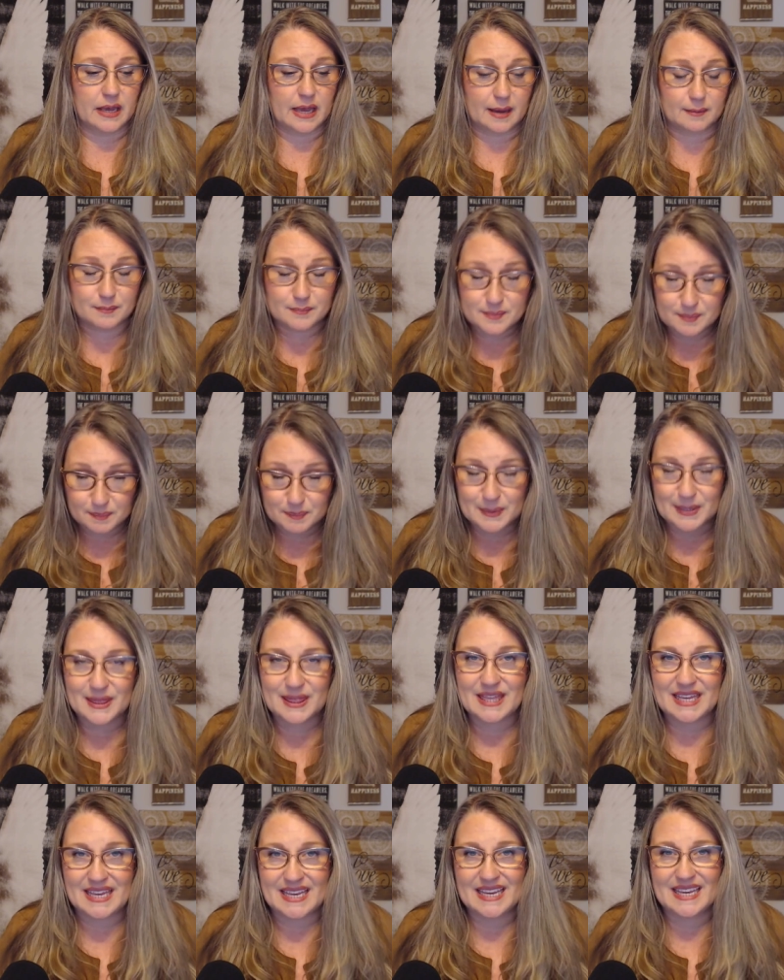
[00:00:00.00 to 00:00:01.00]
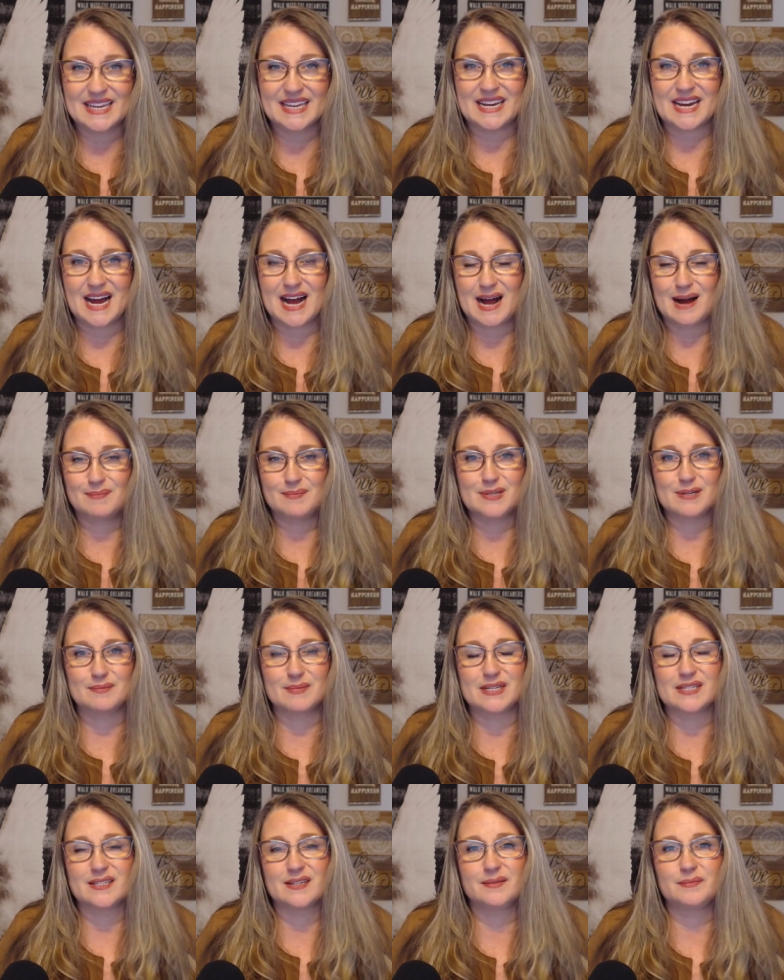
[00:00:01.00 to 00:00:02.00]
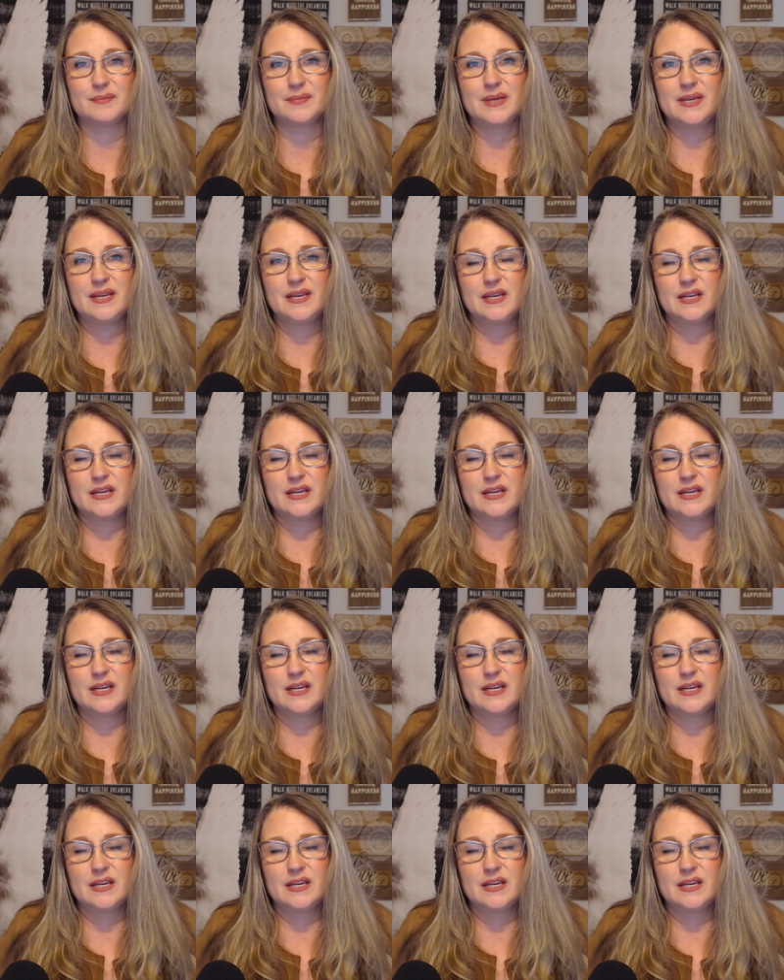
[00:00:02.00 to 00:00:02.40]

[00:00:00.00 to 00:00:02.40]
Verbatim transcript: empathy, and optimism,